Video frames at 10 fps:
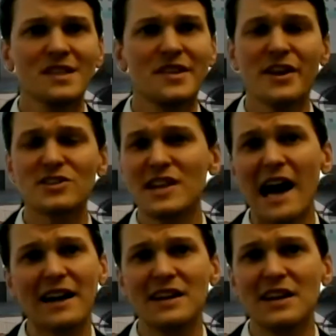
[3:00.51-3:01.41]
there's
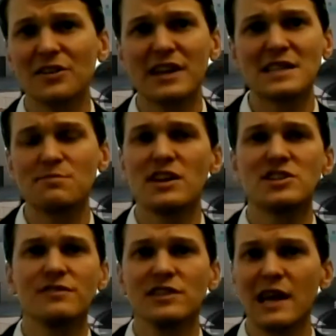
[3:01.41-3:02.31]
not nearly as much
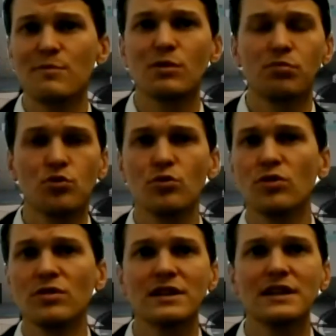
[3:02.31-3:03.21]
of a labor
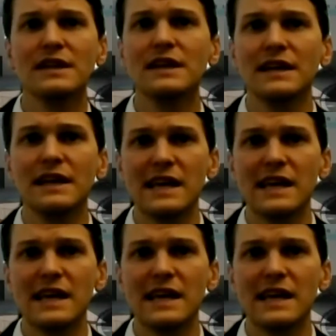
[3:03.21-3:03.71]
pool in